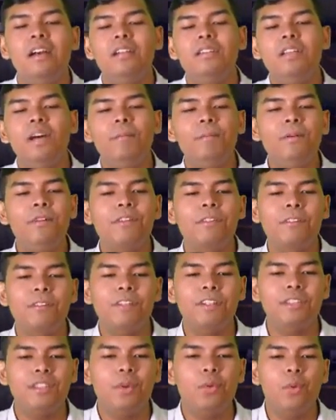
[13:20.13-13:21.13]
Number
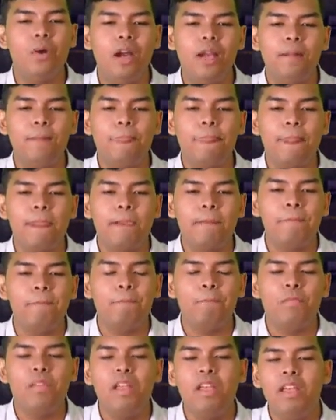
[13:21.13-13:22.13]
thirty-one.
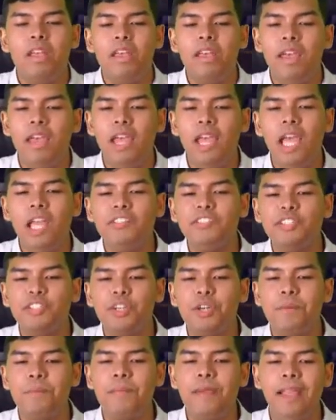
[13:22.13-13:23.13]
If
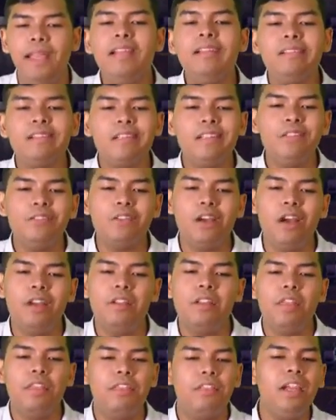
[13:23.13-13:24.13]
Charmaine can
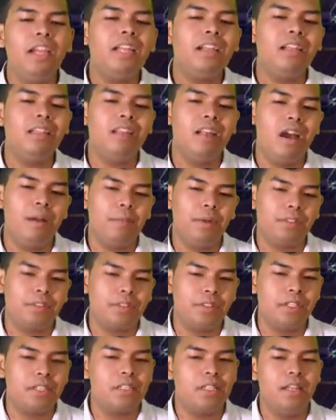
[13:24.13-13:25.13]
run three
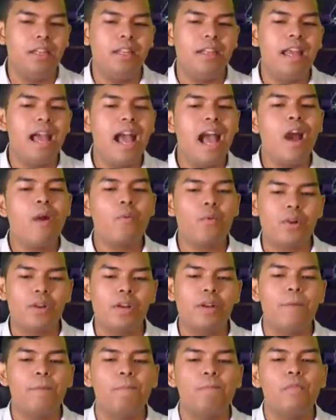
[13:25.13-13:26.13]
kilometers in an
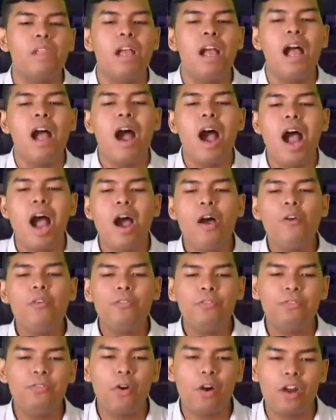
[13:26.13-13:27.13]
hour, how
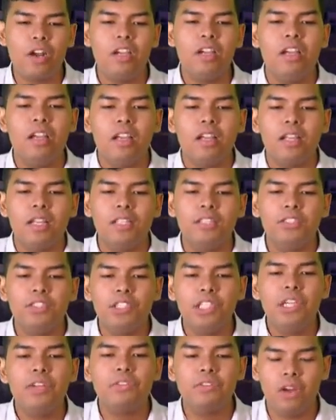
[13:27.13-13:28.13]
far can
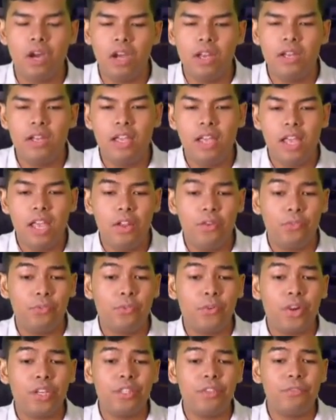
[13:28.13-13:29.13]
she run in
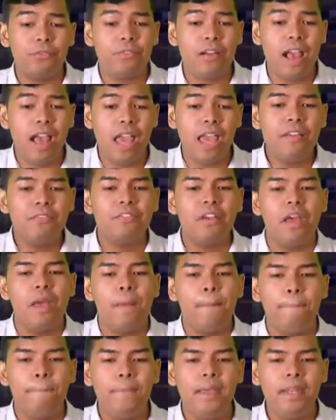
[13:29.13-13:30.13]
forty-five
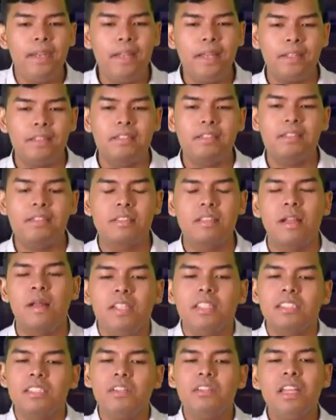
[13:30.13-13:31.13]
minutes?
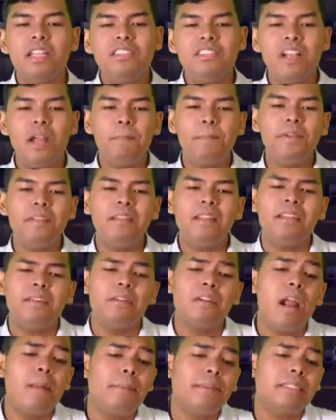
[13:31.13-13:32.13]
So, let's repre-
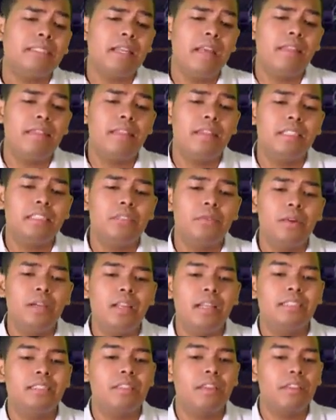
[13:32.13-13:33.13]
represent this one
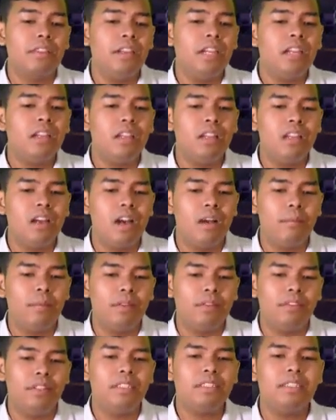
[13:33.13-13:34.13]
as three
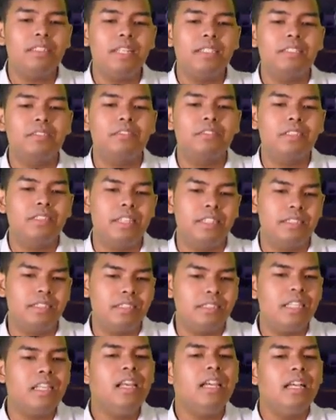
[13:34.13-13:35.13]
kilometers is to
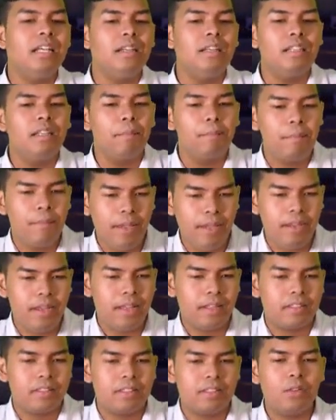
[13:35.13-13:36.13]
sixty
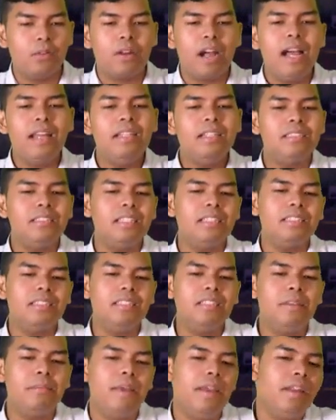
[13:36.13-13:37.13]
minutes. So, kada
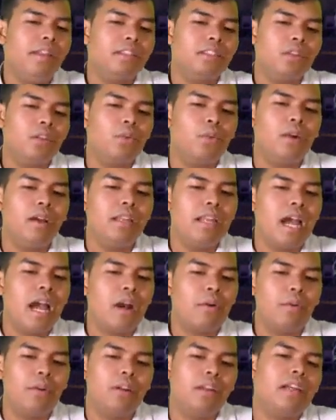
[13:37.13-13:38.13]
sixty minutes or one
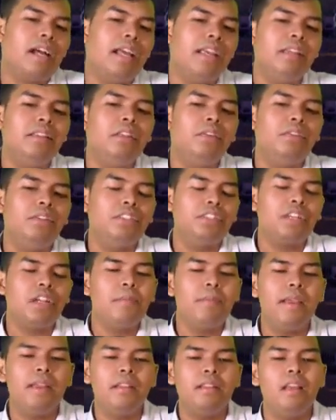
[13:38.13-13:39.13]
hour, kaya daw ni
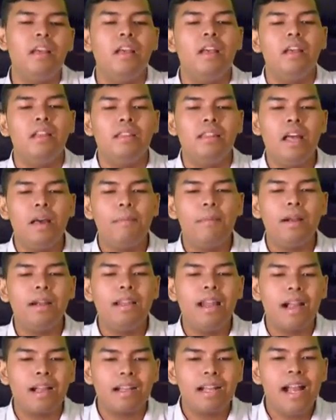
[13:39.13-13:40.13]
Charmaine na
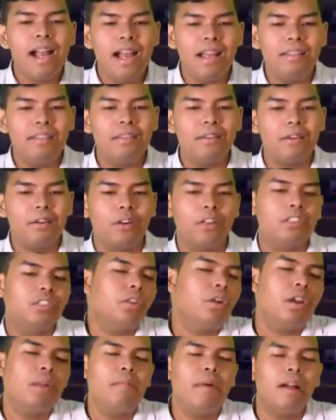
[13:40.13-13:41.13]
maglakad or
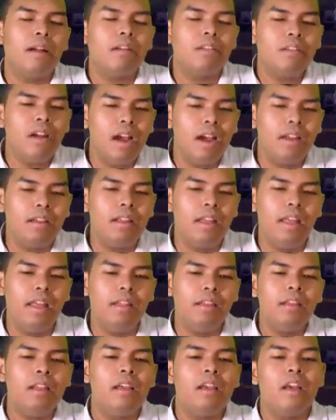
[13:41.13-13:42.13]
sorry, magrun
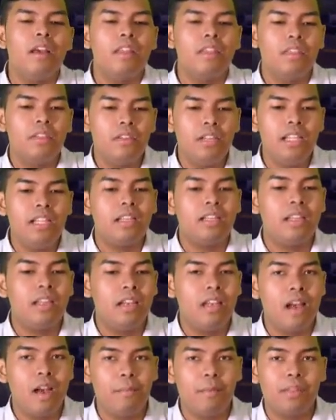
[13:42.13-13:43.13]
in three
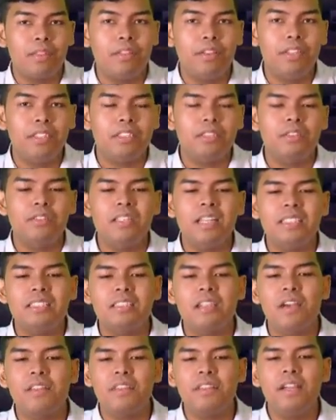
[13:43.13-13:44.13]
kilometers. So,
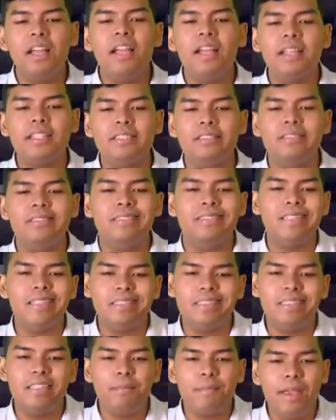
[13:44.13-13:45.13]
that's three is to
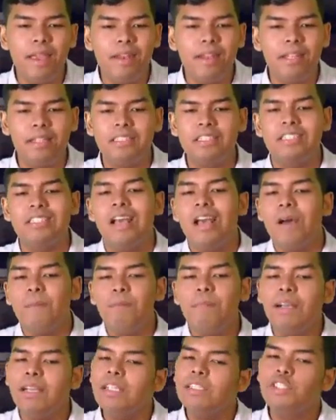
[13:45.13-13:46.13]
sixty minutes.
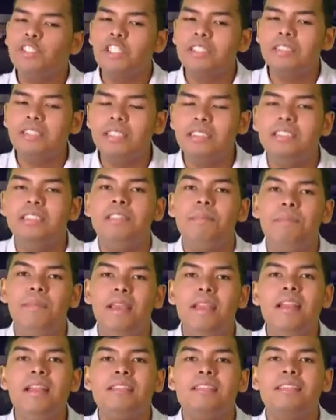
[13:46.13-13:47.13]
Bakit siya sixty
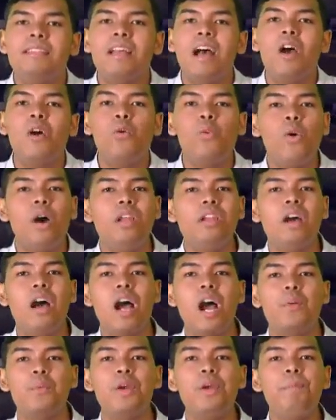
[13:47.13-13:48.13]
minutes? Ang one
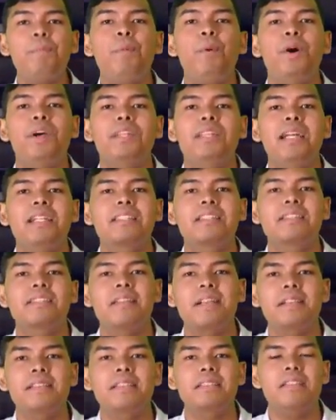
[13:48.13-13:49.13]
hour po, that's
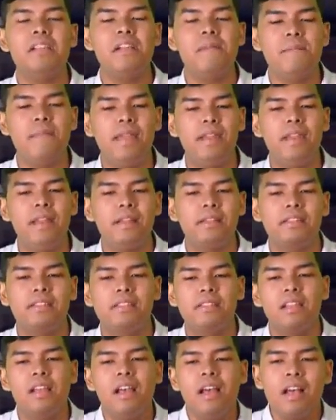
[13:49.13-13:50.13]
sixty
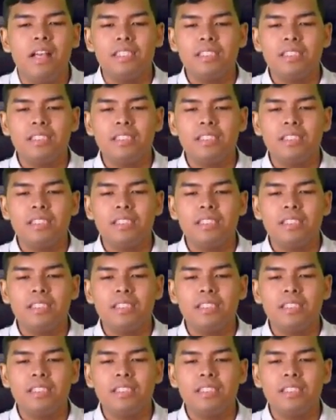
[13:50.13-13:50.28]
minutes.